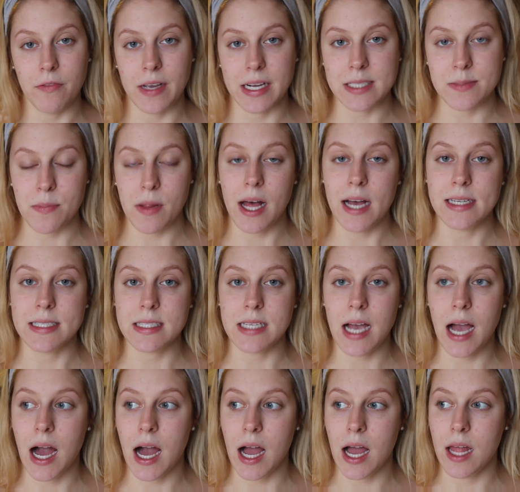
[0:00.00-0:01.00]
Fix Plus
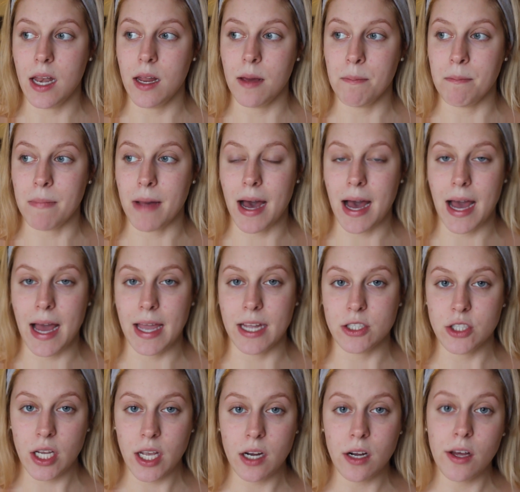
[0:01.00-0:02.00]
on my
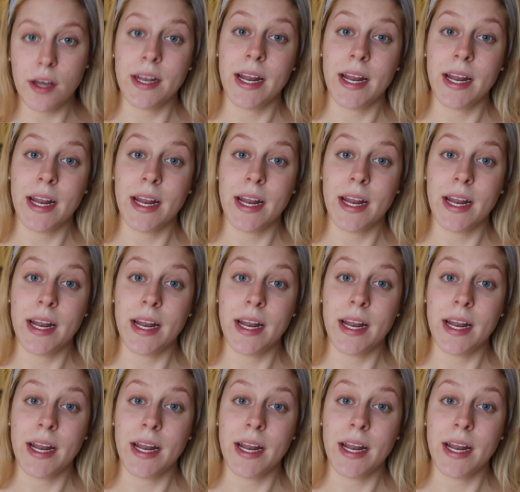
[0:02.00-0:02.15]
channel,